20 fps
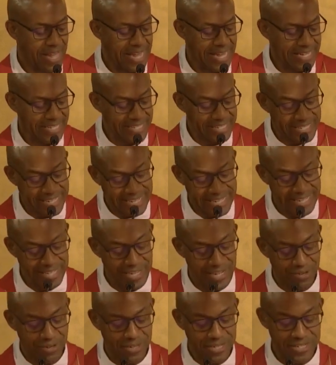and stay
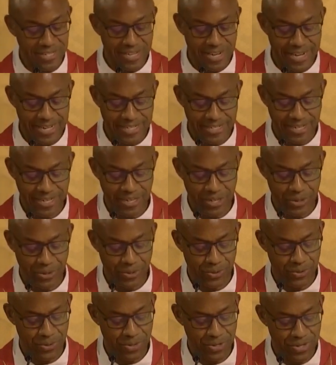there until I tell
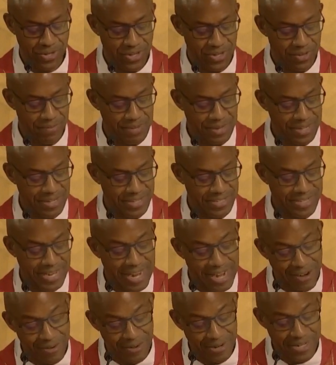you, because
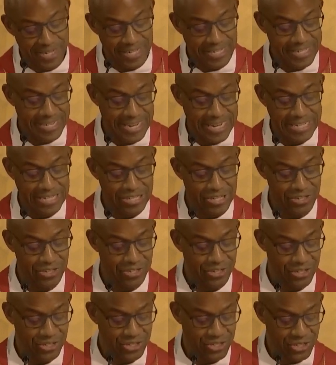Herod intends
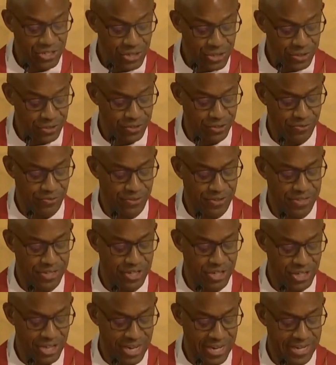to search for the
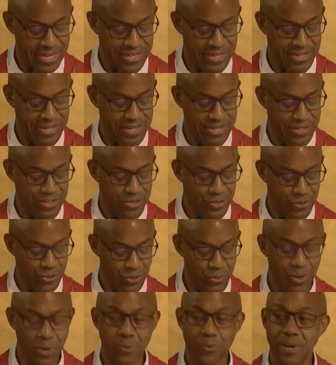child and
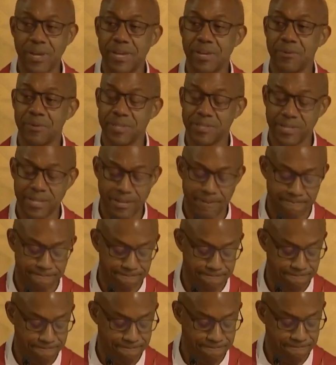do away with
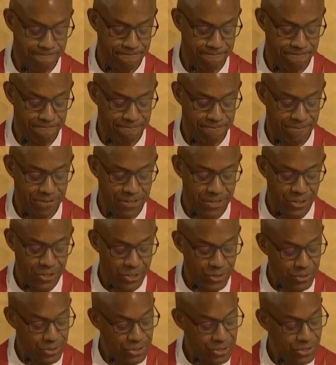him.
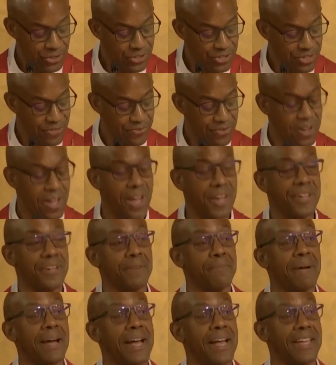So Joseph got
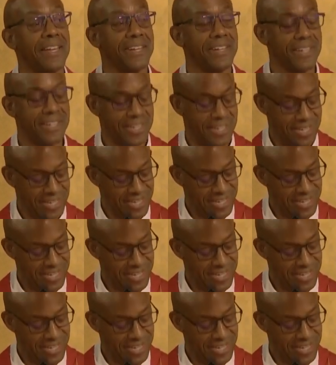up and,